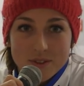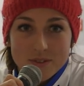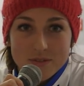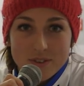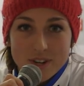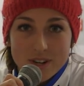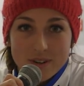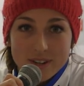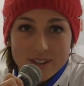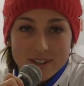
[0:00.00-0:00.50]

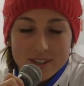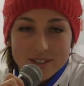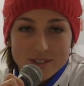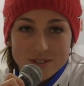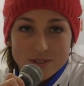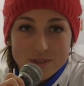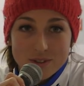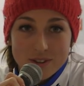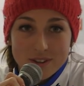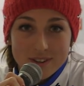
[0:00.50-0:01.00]
very
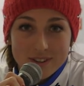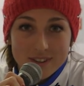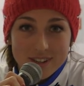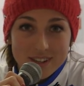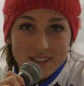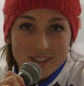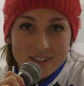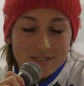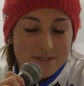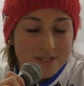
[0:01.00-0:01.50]

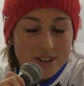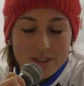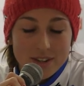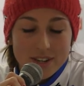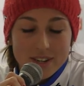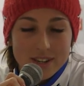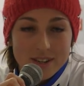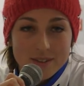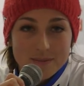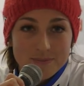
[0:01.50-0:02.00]
strong,
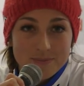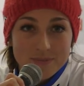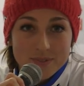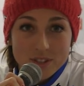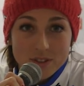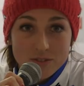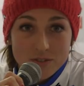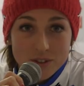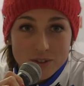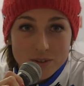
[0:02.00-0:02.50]
very
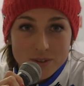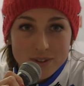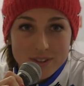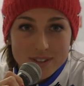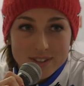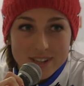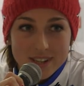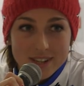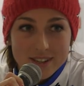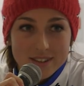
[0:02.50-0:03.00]

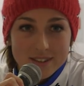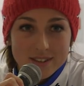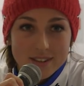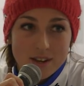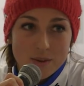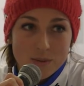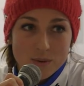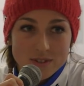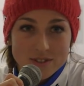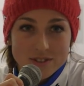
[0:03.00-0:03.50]
difficult, and
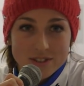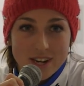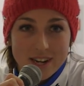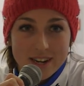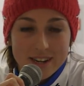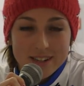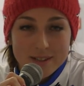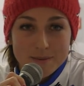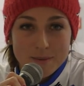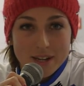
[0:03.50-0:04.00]
I was
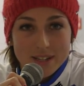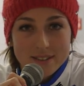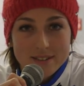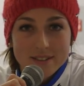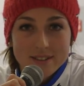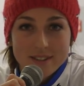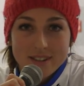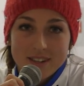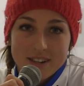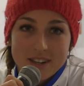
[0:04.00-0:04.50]
tired,
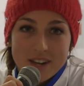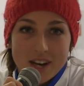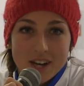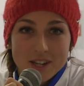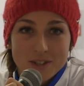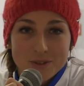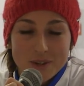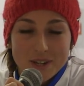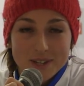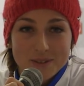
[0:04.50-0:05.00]
but
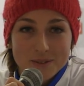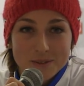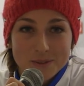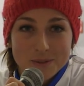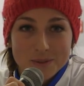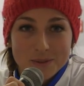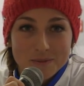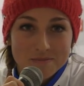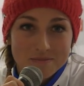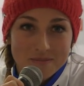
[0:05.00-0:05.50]
I tried to
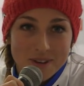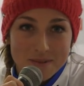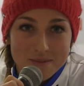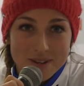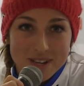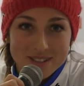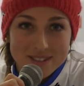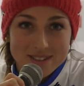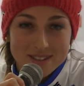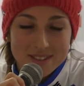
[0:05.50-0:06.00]
do my
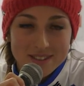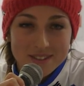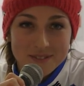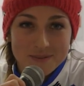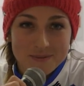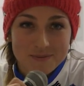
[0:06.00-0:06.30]
best.